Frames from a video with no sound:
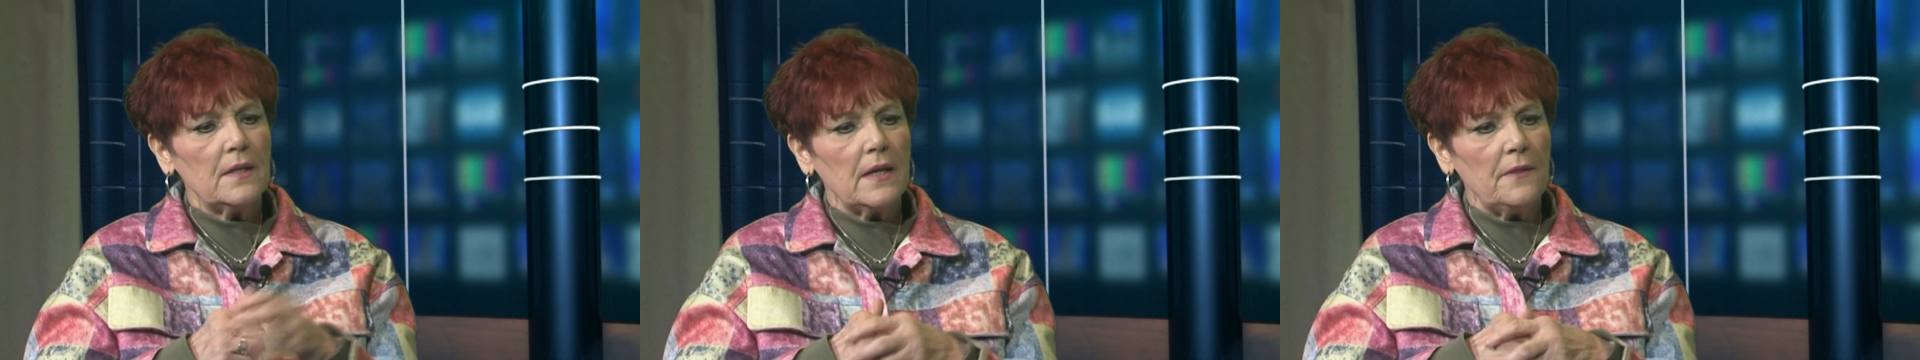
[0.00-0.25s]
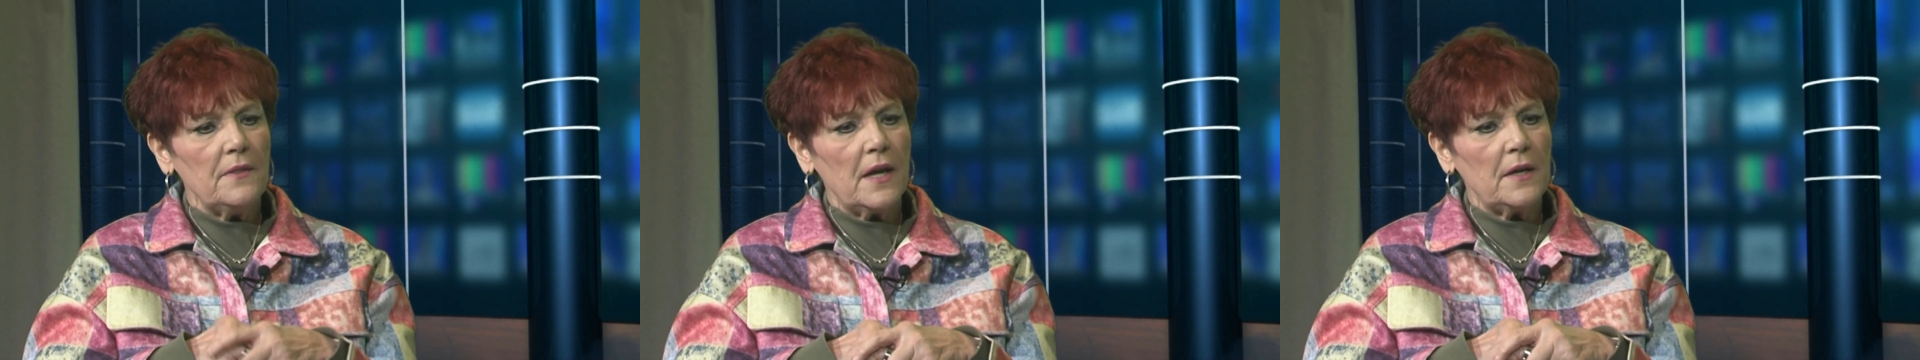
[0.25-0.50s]

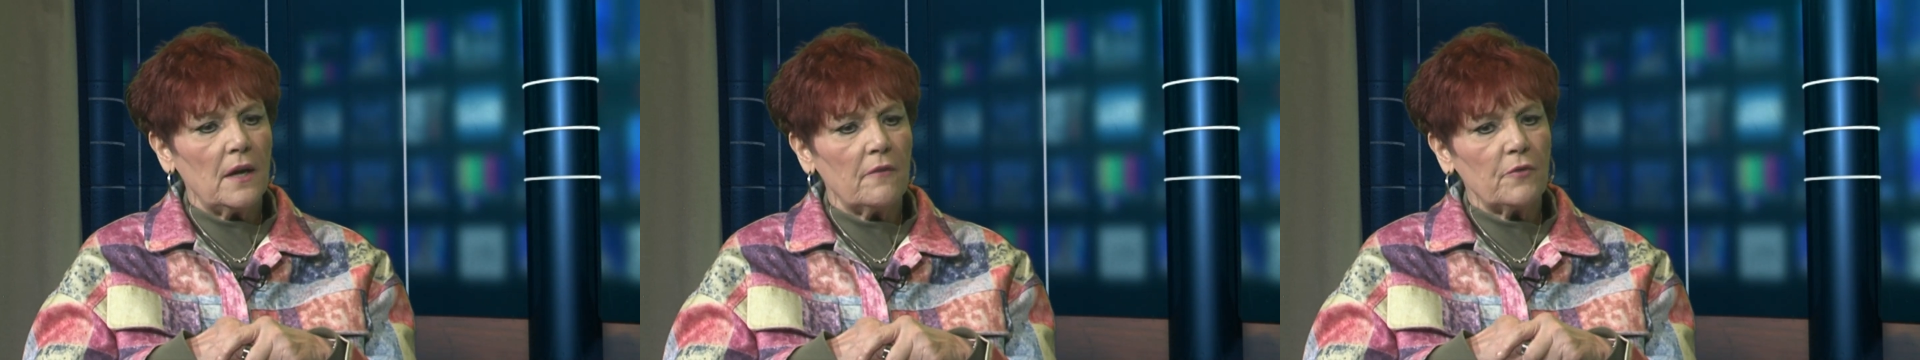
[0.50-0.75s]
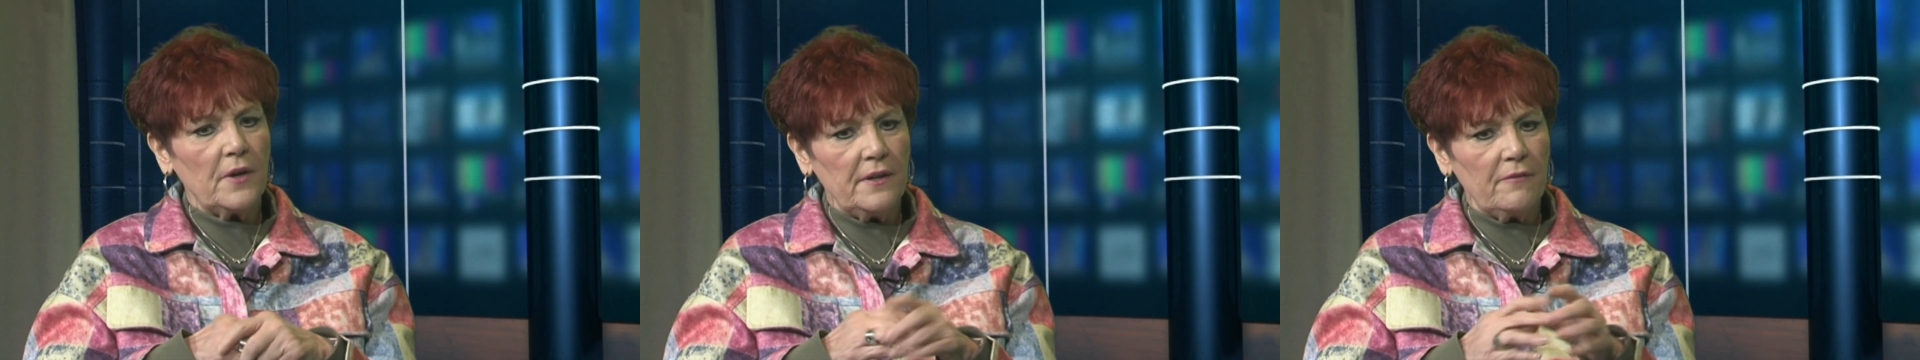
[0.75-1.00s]
And then a
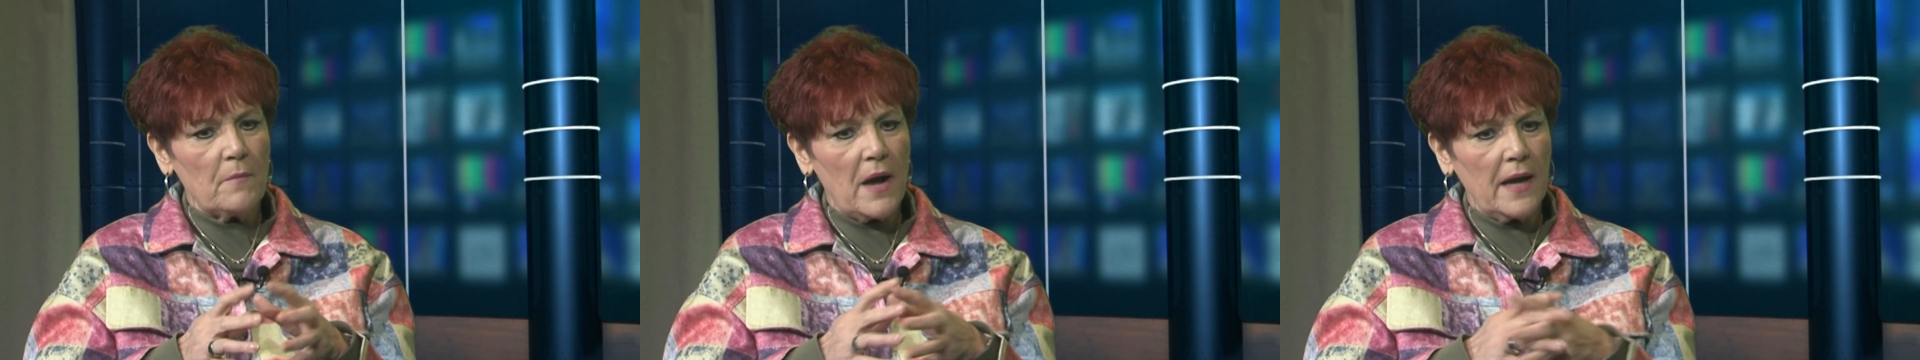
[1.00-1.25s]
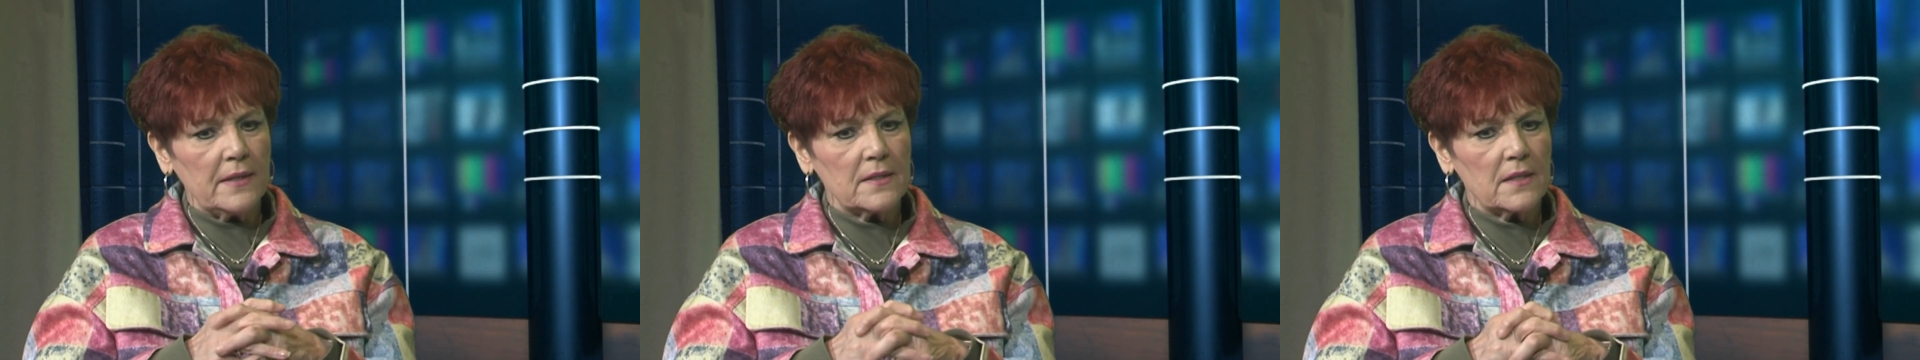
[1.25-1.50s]
friend of
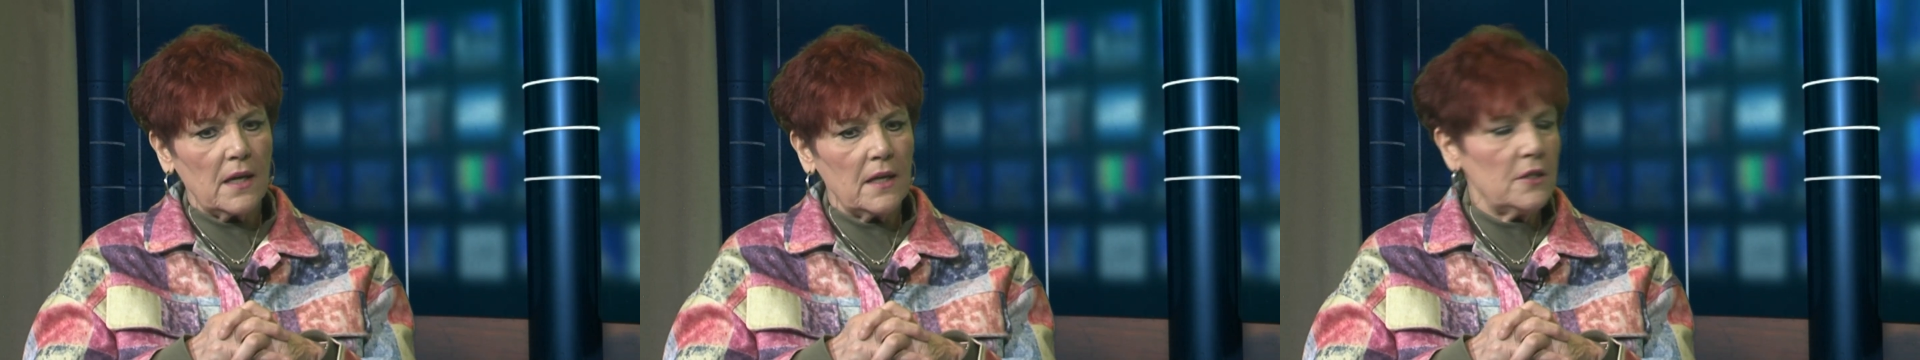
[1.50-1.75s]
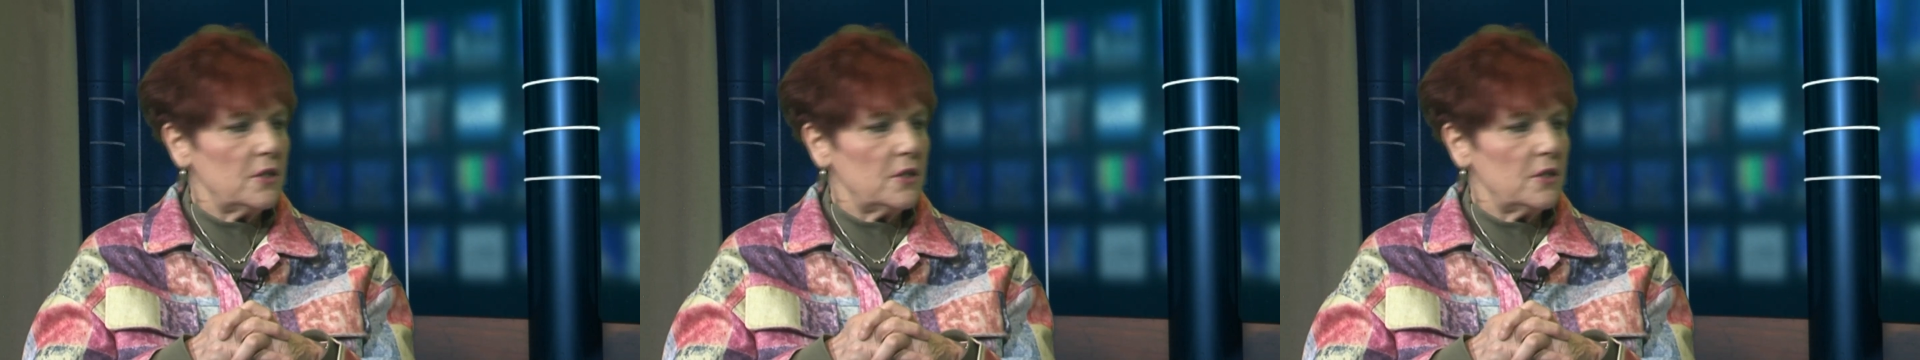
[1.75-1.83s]
mine said,